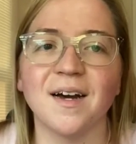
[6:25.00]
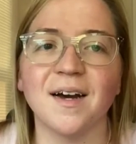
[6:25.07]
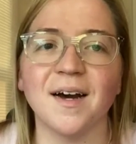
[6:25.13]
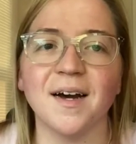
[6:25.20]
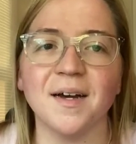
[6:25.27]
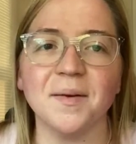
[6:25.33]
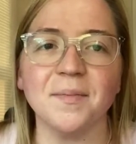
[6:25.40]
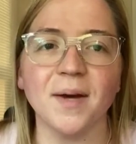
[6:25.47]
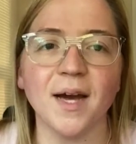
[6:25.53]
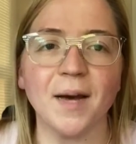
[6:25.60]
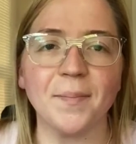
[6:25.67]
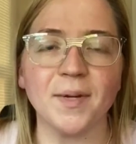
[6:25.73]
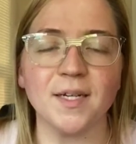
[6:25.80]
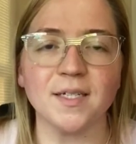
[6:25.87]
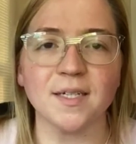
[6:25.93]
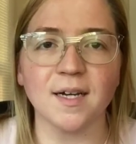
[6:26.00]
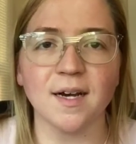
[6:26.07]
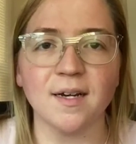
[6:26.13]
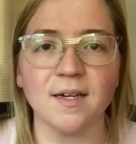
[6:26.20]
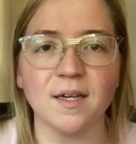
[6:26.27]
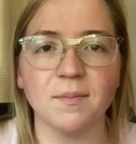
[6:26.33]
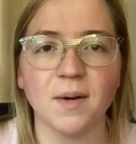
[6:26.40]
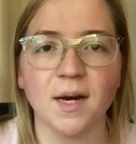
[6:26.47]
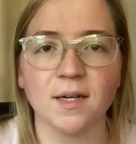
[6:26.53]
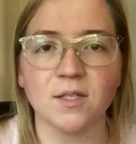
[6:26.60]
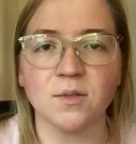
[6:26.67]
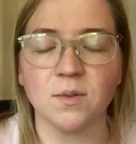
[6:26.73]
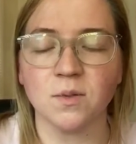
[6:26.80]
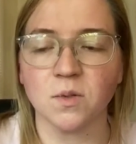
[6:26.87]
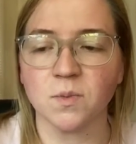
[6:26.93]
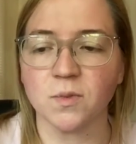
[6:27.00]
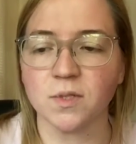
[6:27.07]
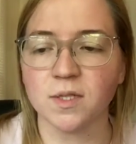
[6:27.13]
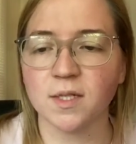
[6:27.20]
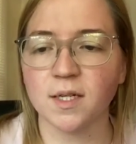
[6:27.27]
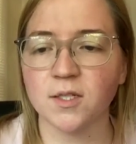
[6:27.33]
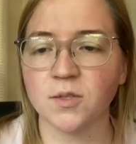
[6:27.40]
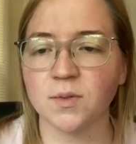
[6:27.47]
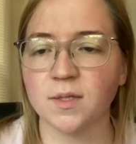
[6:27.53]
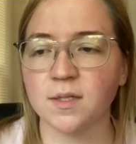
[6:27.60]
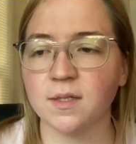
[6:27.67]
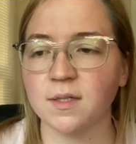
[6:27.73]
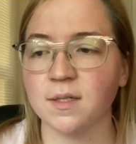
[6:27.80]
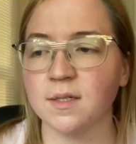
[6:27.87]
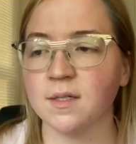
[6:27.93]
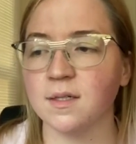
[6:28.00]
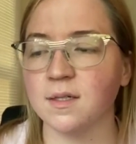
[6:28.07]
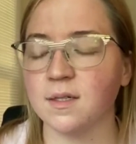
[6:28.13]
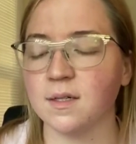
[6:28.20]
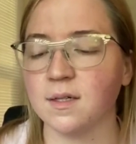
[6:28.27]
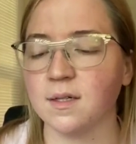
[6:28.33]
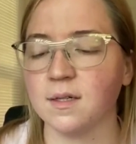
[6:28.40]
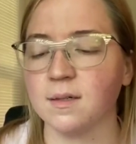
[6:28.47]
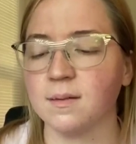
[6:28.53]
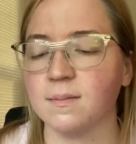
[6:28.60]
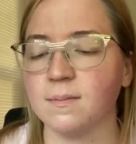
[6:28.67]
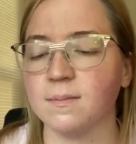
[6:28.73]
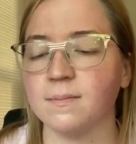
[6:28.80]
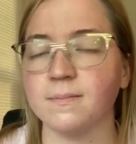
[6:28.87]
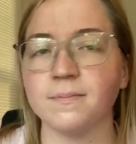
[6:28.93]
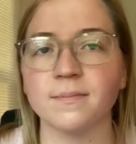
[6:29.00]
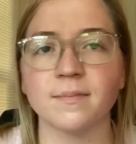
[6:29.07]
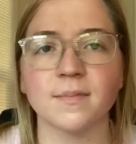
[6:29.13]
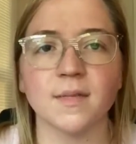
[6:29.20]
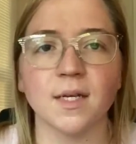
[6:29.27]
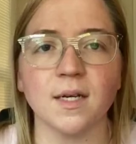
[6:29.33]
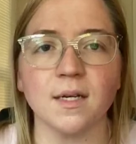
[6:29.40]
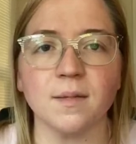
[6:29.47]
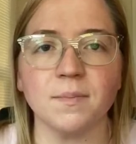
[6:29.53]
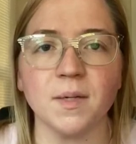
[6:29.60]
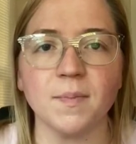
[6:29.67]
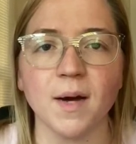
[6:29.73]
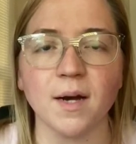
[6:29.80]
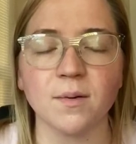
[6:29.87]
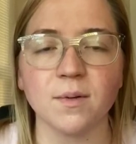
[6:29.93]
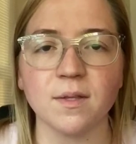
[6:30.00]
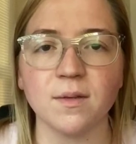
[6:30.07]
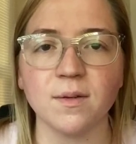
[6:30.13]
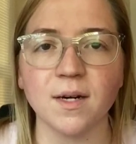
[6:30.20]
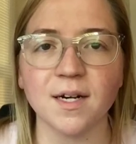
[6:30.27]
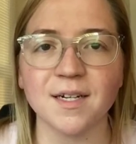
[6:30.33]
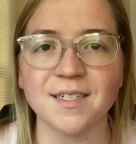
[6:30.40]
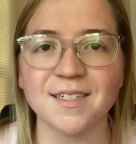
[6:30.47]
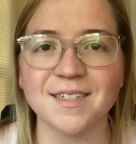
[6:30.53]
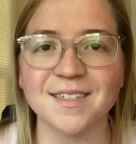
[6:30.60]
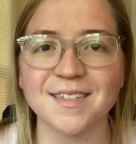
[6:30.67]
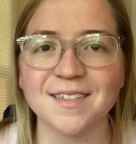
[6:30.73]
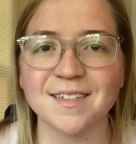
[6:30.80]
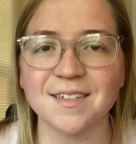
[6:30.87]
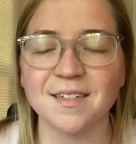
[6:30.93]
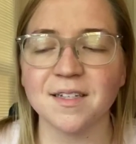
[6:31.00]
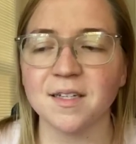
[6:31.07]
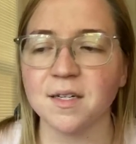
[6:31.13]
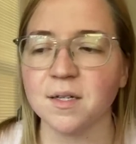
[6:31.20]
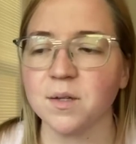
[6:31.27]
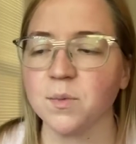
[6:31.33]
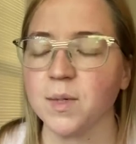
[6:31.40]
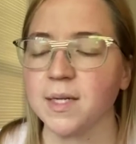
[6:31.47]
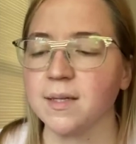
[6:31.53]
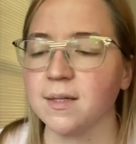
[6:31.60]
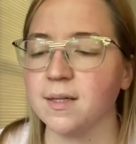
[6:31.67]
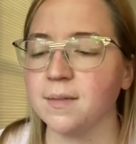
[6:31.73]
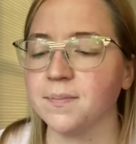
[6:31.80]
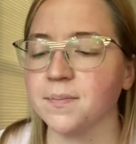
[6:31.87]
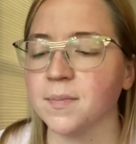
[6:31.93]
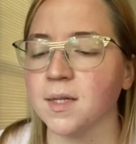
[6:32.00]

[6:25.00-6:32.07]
I'm happy to kind of get back to a normal schedule and be back with you guys here weekly.